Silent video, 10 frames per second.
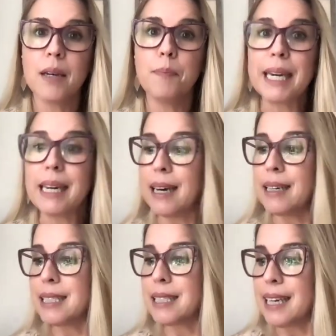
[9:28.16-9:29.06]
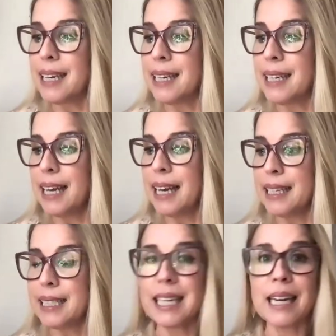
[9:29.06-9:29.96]
because it
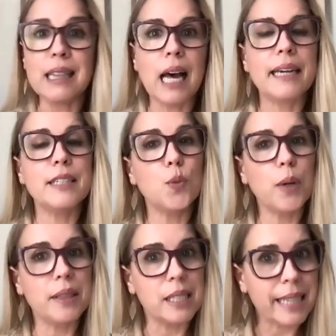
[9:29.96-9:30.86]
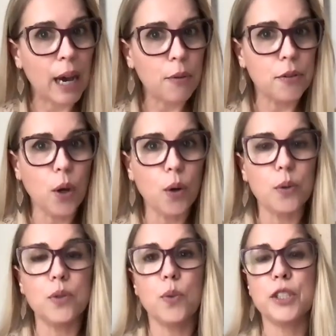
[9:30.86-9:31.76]
is aligned with the South
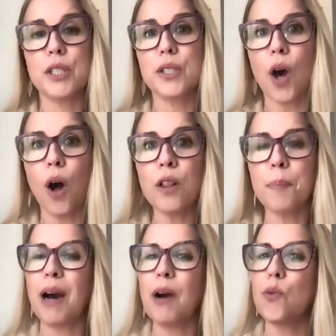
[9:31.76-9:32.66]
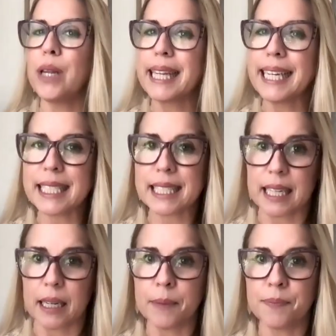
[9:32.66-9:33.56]
Node, which is all about
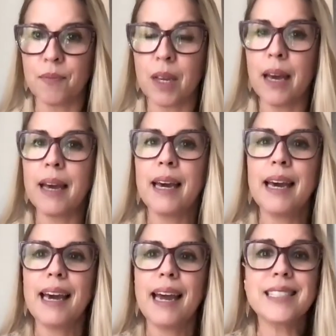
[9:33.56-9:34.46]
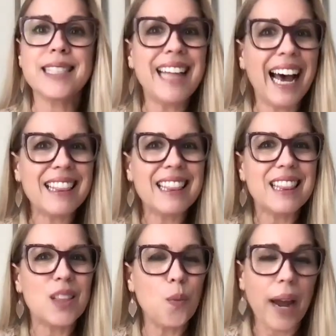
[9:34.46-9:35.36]
releasing, it's not
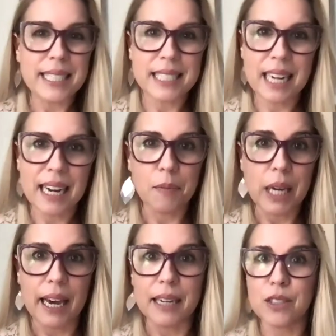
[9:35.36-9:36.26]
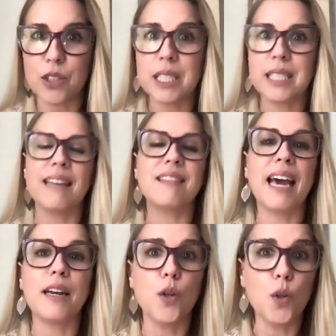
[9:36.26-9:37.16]
the right time yet to set
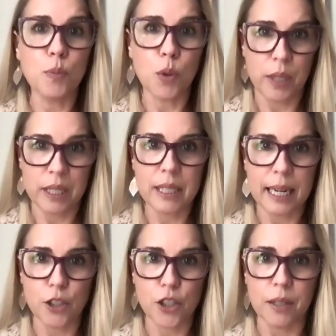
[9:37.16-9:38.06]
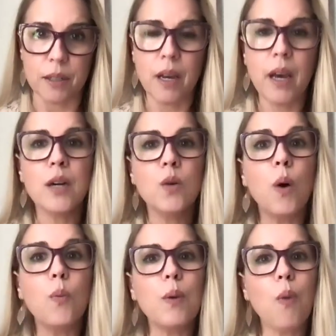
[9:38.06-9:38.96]
that new moon intention.
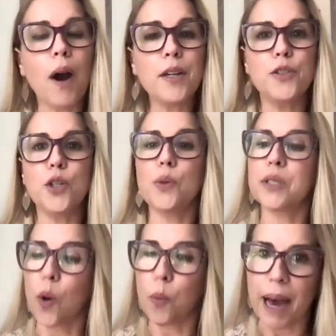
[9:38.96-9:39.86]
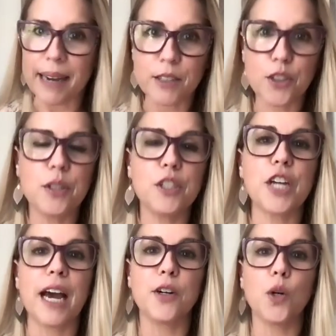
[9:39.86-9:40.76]
What we want to do is go back into the
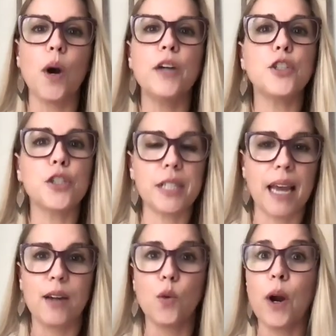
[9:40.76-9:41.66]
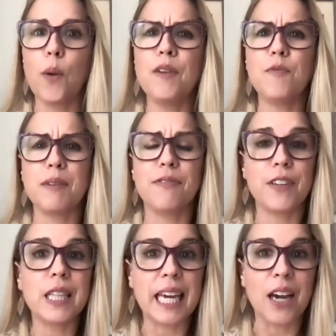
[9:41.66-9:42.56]
shadow, understand where we've been
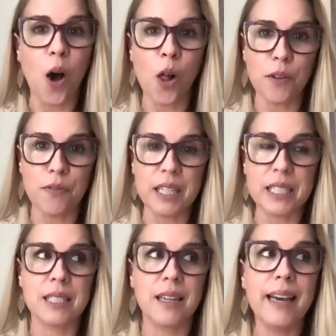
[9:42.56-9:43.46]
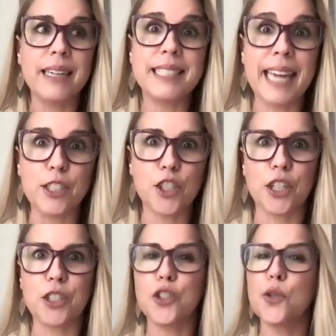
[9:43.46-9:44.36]
feeling all of this
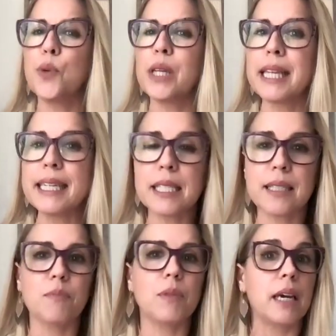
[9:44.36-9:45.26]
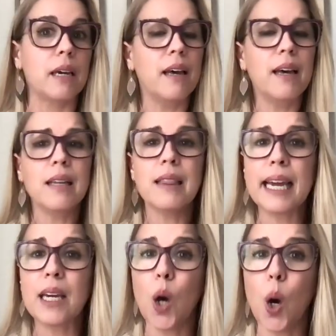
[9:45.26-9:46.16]
tension, to release something,
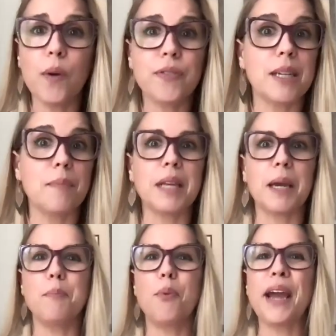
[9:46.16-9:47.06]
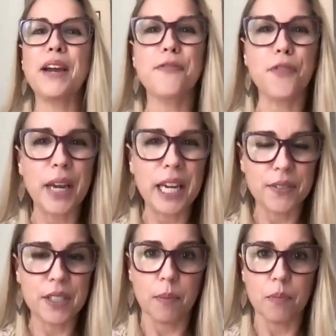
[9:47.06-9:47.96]
let go of something, break free
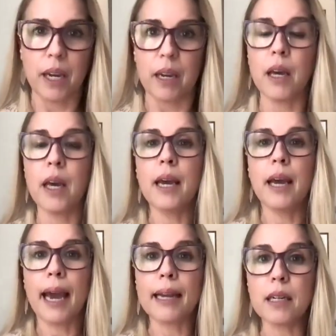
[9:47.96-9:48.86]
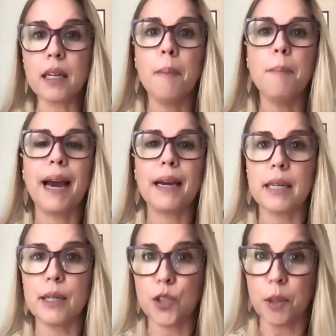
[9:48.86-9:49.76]
of something, and come back
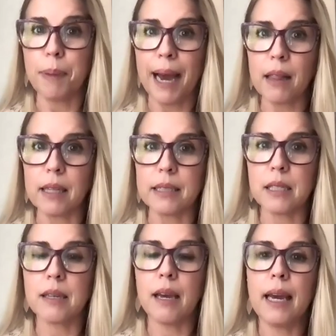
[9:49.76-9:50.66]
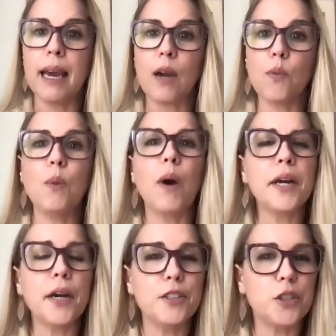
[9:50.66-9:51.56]
into balance. And we want
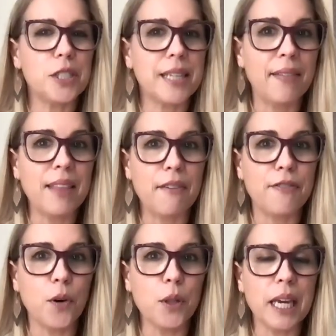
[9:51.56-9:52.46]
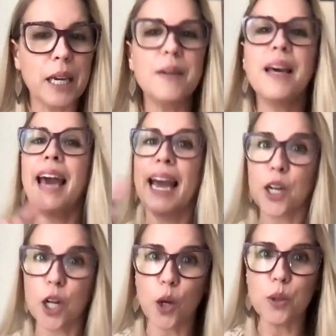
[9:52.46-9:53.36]
to understand that fully
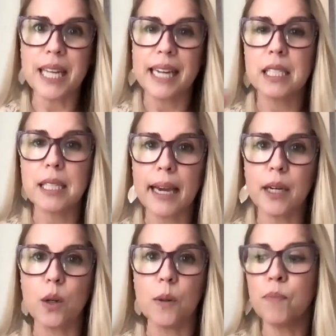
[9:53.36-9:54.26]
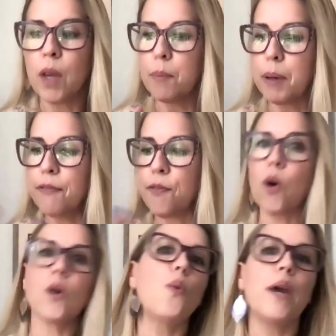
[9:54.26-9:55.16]
and close that cycle
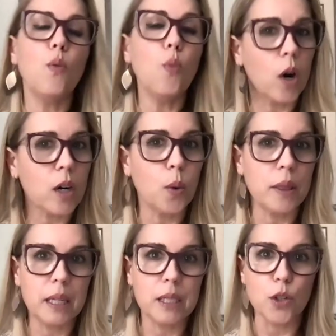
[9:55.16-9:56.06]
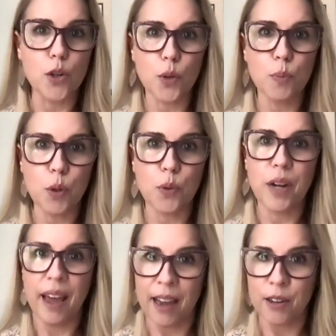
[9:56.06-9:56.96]
before we work with this new moon
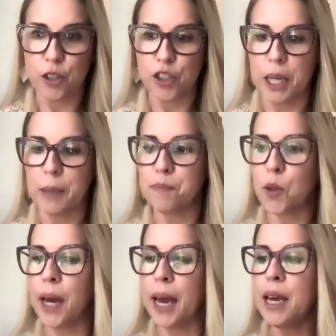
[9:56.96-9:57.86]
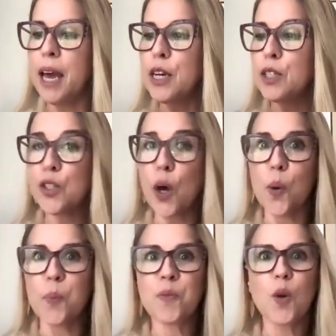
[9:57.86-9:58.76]
energy. Okay.
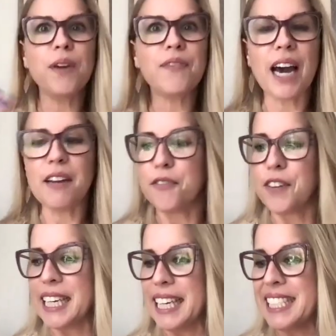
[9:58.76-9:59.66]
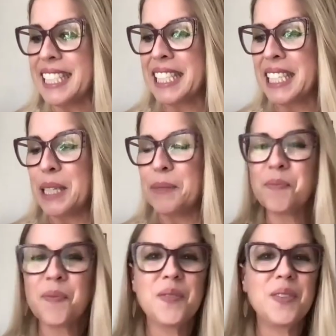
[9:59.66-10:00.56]
So we've got Venus,
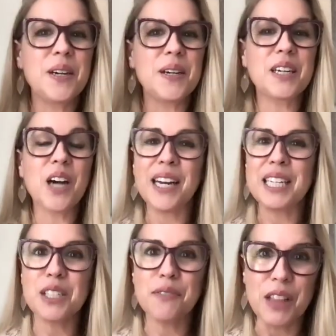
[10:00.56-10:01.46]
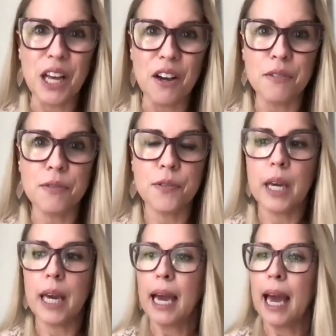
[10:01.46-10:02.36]
the goddess of love.
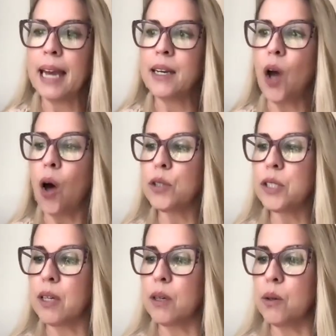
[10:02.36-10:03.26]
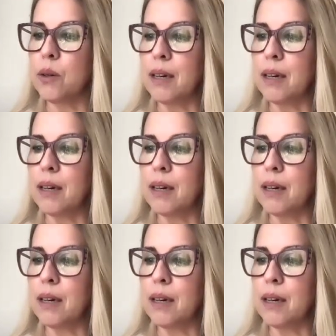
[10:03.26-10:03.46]
And also,